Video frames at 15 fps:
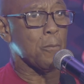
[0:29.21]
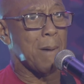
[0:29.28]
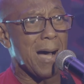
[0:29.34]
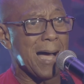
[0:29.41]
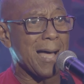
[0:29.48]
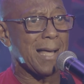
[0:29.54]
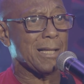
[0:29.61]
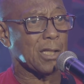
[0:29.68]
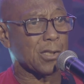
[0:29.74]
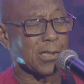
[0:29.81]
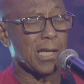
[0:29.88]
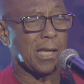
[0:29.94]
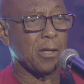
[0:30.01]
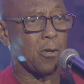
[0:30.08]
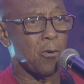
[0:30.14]

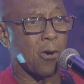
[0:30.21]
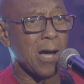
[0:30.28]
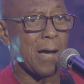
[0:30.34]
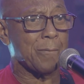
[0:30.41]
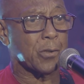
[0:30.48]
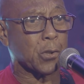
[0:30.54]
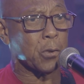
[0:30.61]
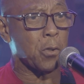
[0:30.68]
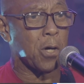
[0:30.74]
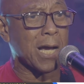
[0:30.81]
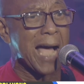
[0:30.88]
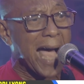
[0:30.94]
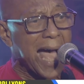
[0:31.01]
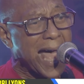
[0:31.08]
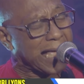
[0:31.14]
Cuba and say you have
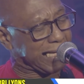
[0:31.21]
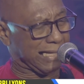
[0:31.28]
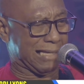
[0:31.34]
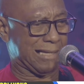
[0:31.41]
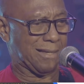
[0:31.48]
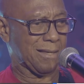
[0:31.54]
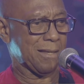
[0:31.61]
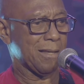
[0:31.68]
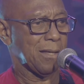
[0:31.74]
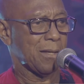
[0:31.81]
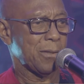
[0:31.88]
sugar?